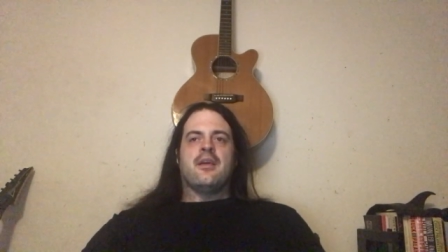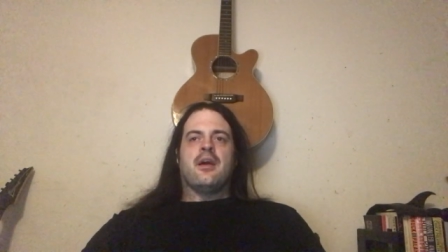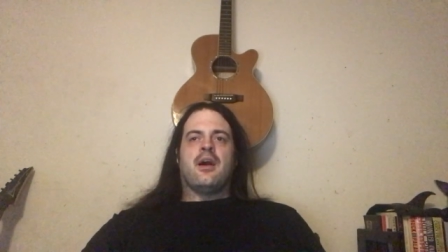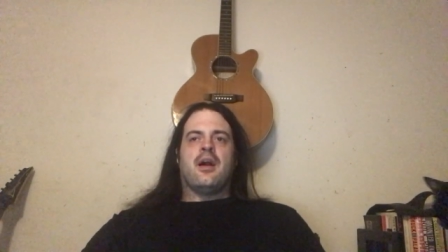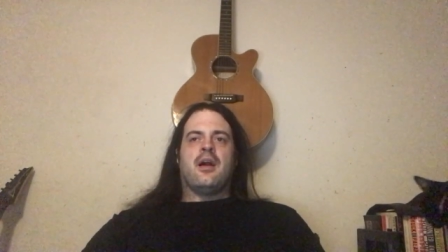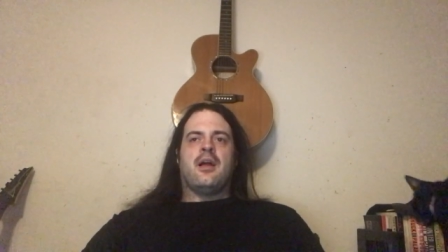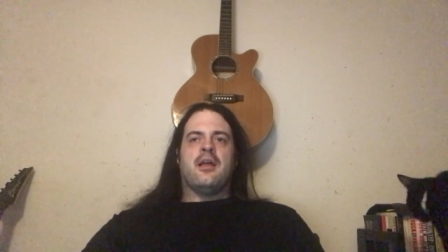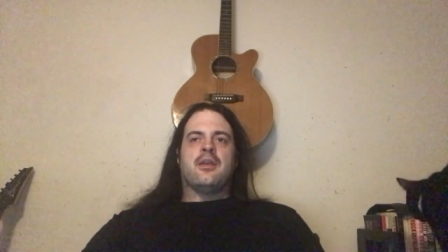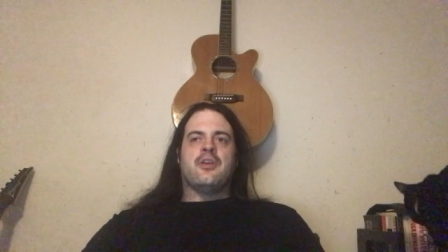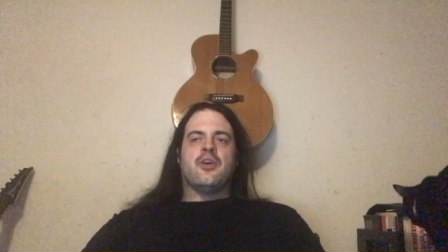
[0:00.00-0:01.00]
uh,
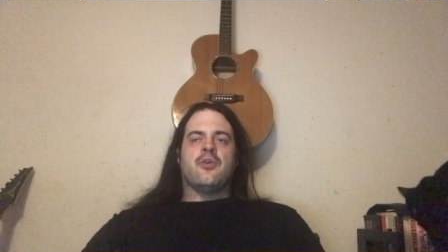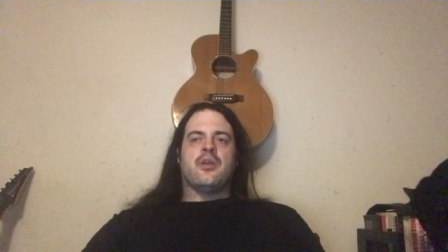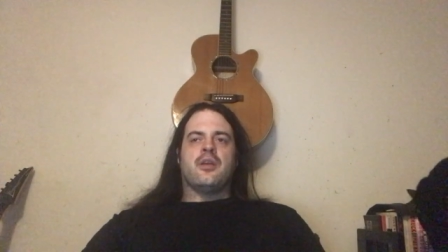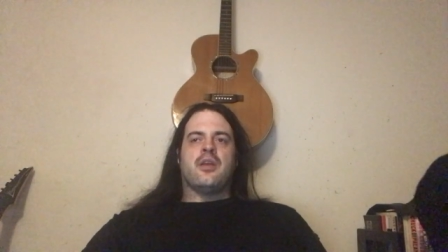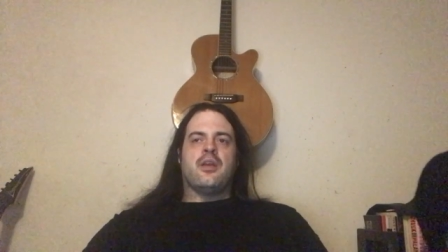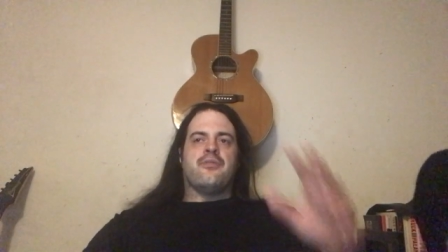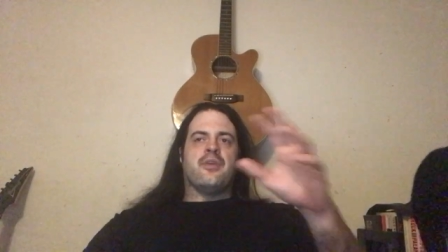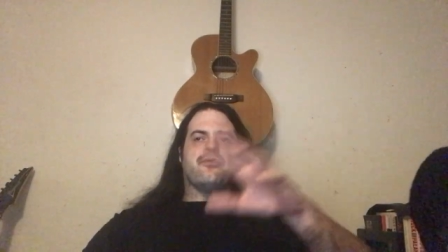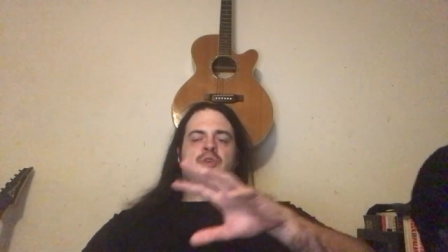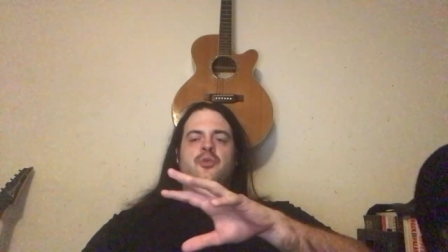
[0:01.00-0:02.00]
you know if,
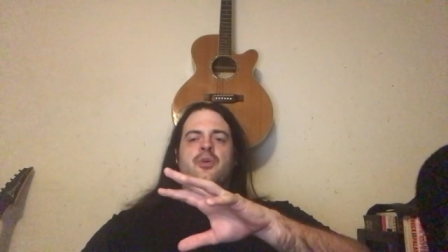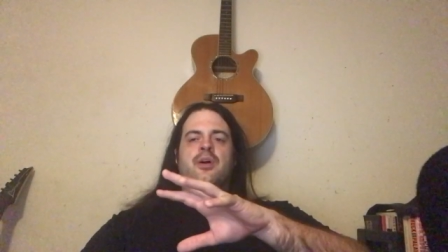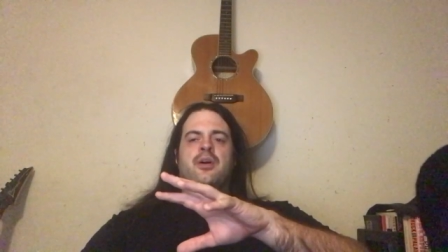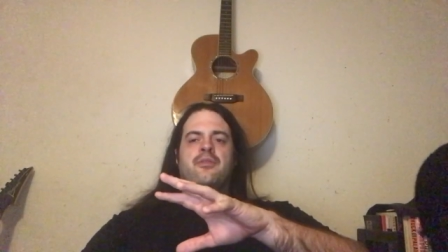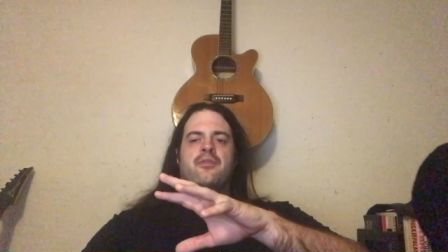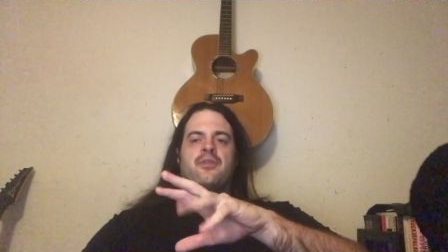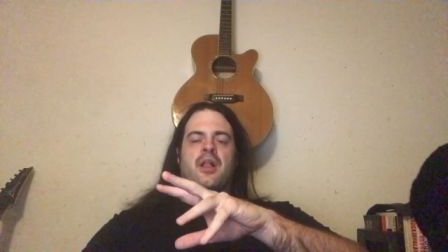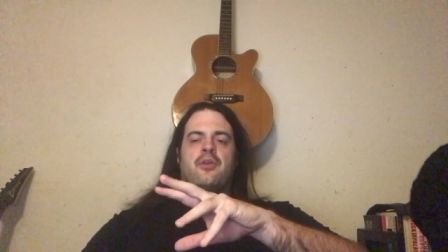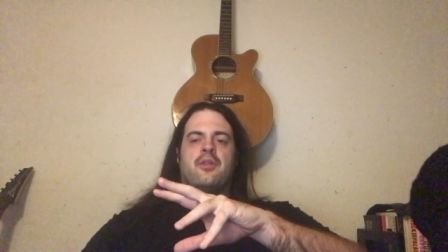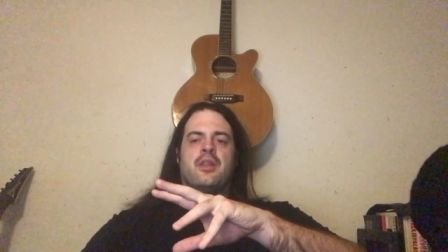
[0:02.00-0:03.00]
if you uh, if you
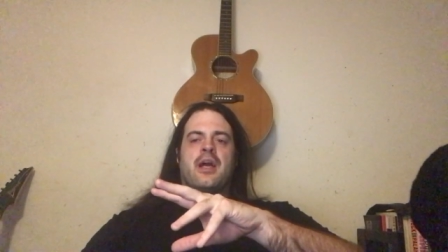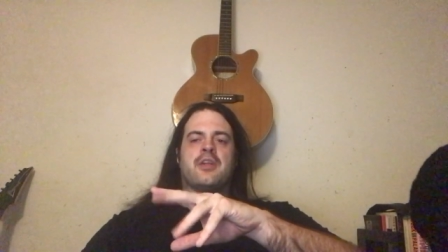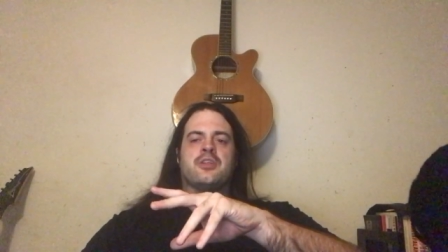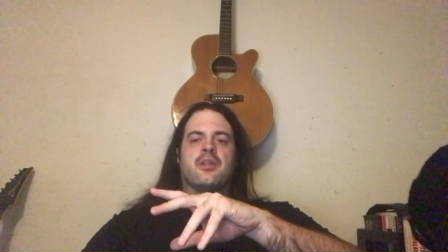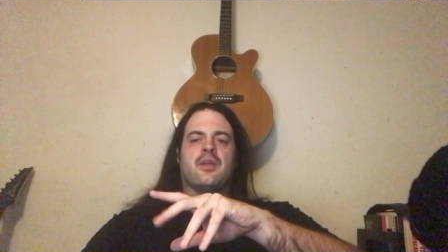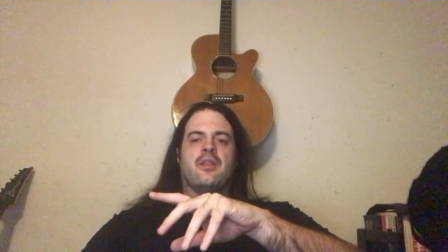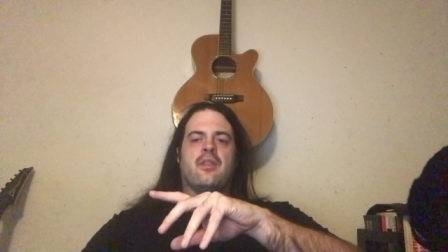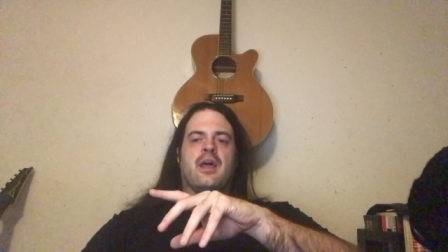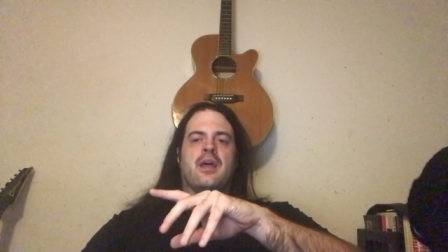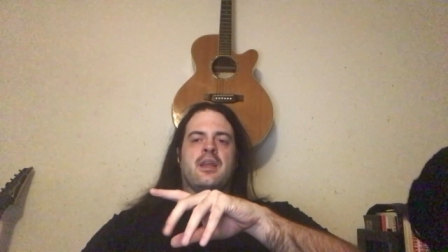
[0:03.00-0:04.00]
follow the logic, then
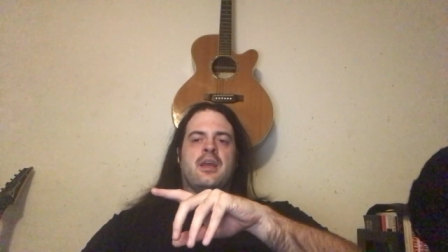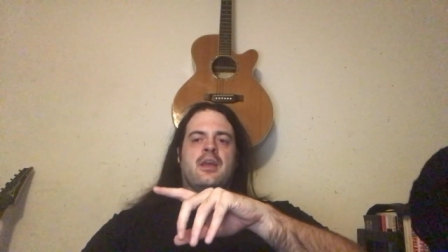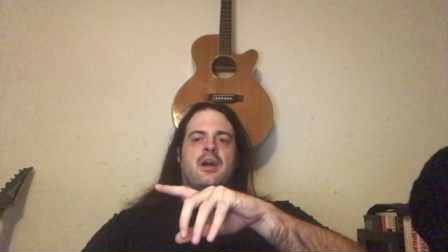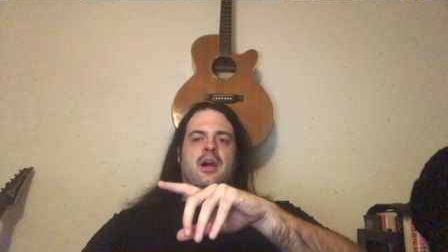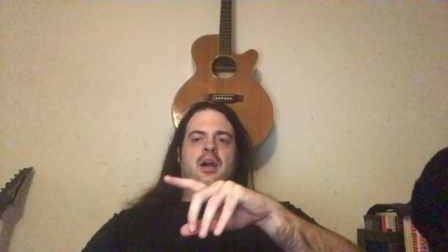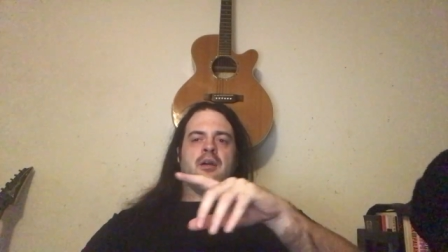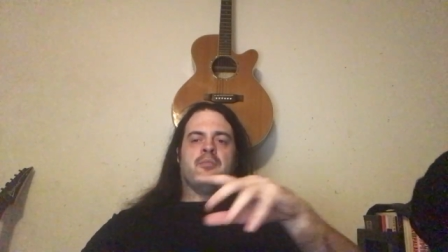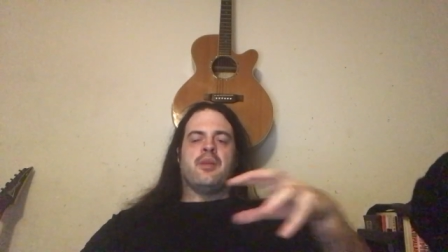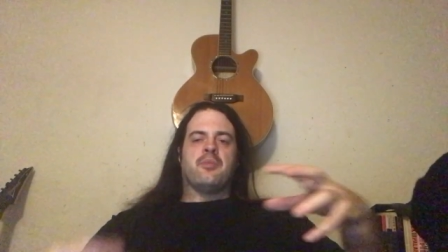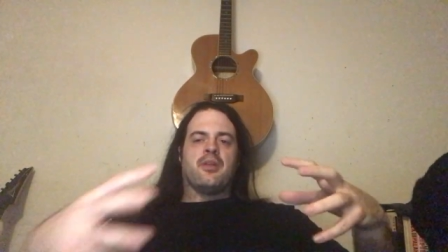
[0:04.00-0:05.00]
that uh,
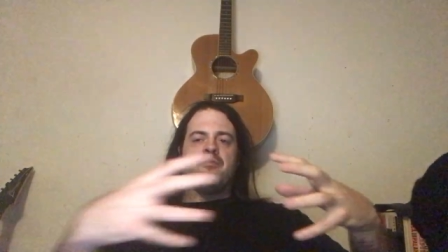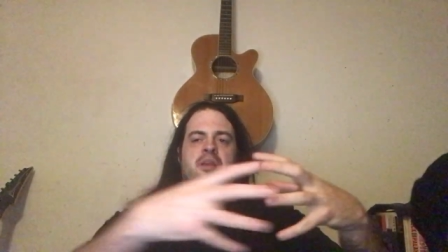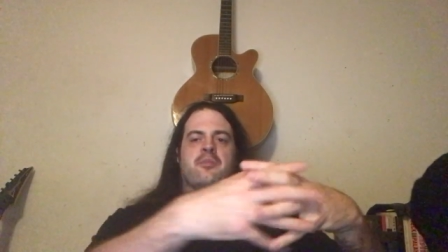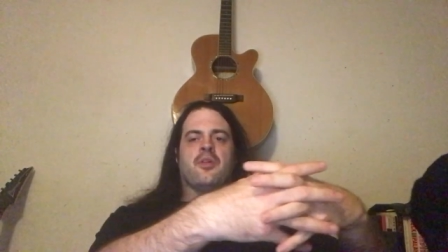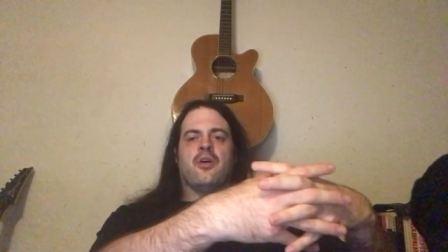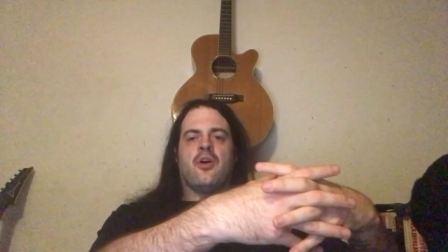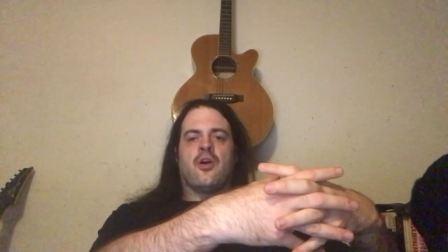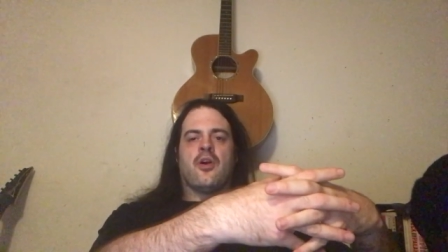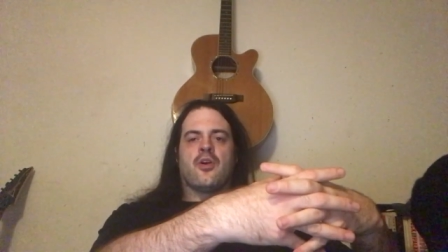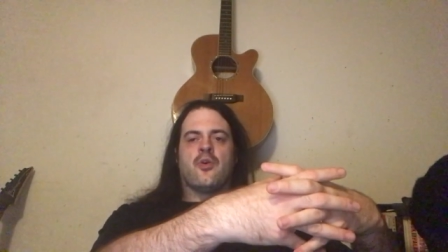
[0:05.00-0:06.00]
people if people
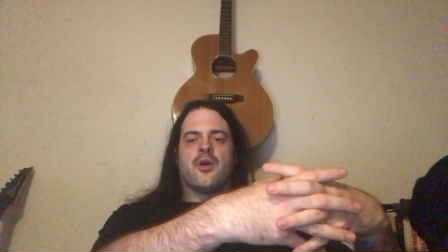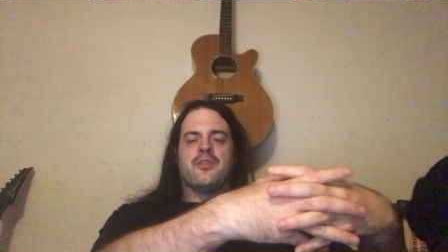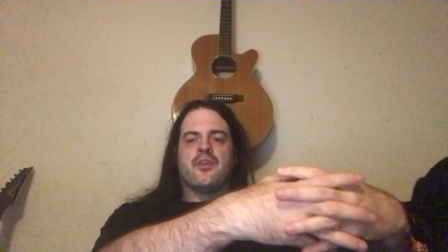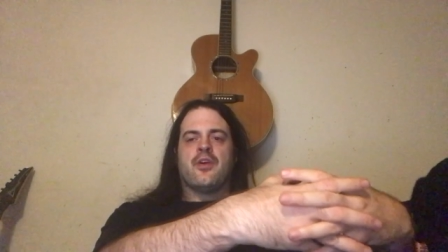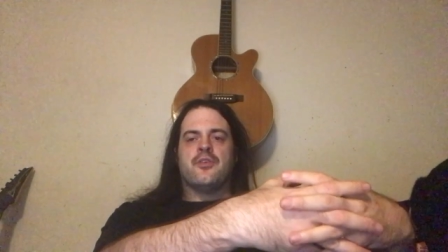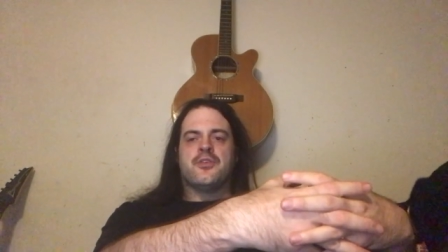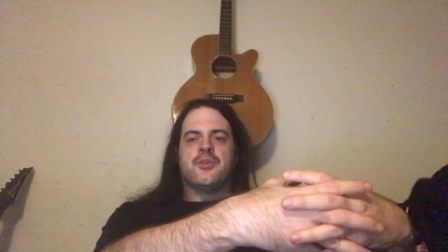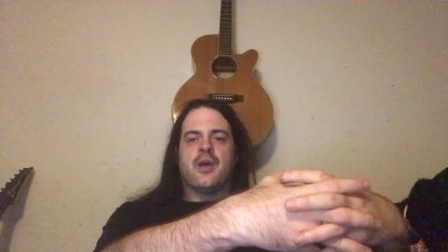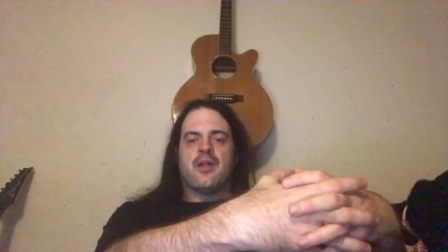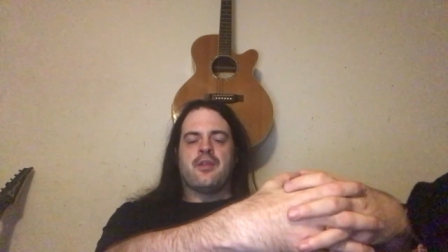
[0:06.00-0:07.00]
are going to go
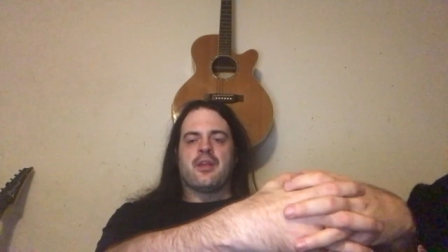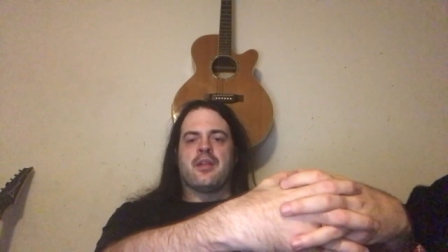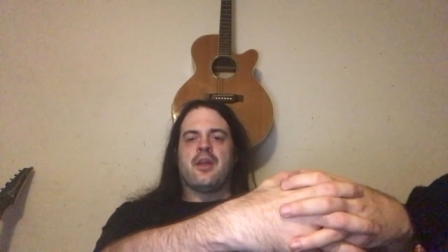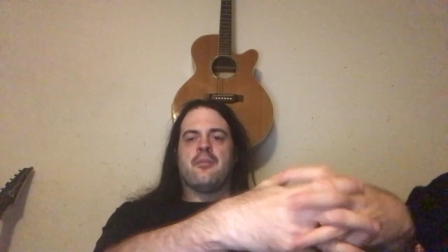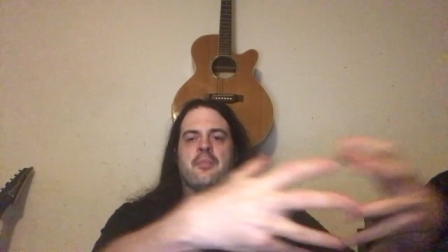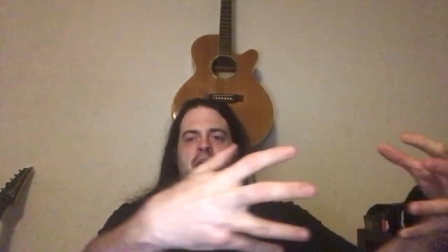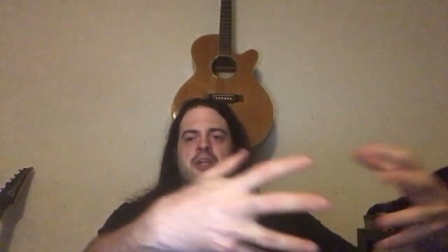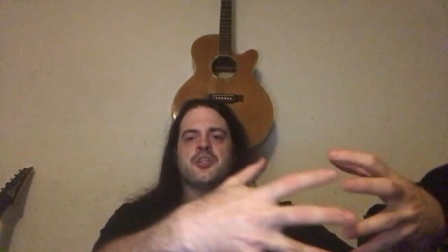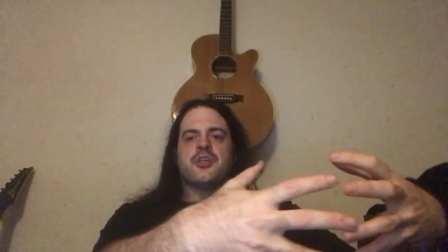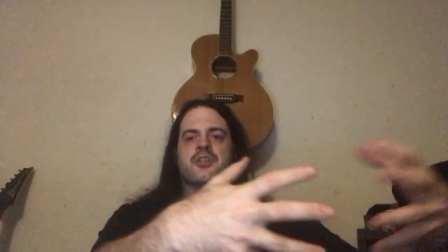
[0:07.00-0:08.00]
to ethnically
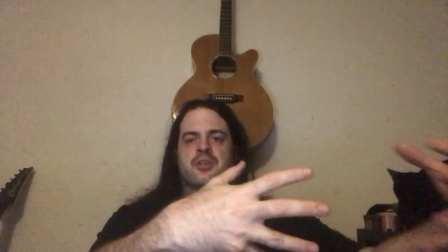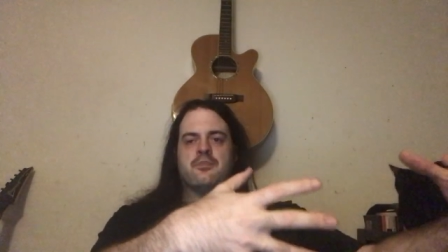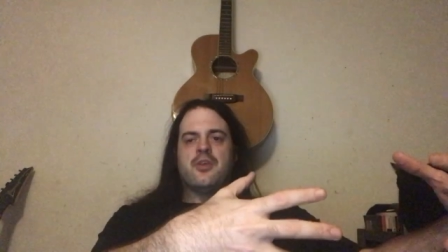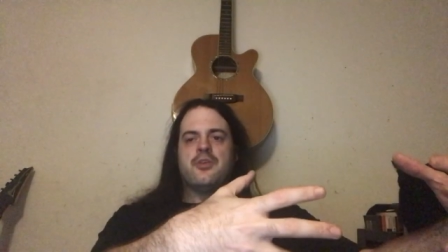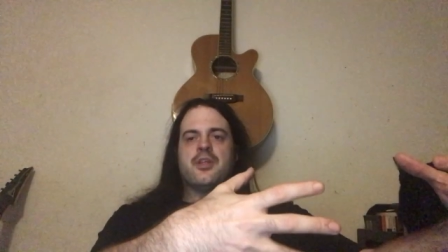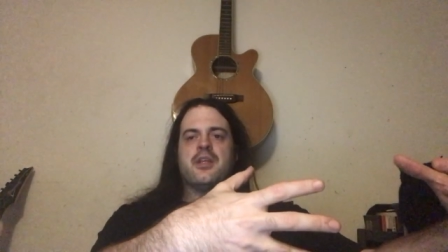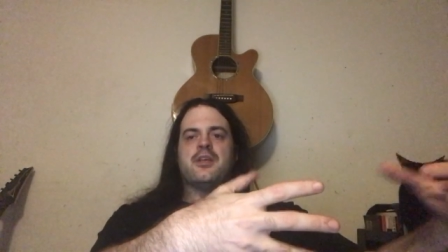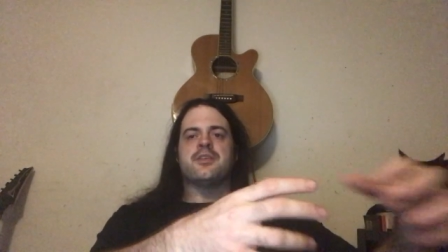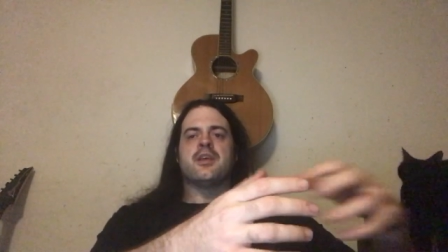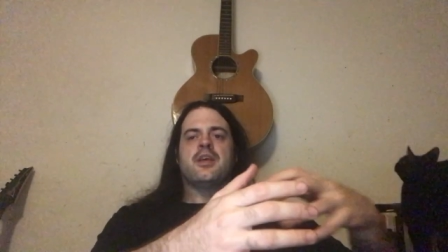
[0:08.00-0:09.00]
homogenous communities,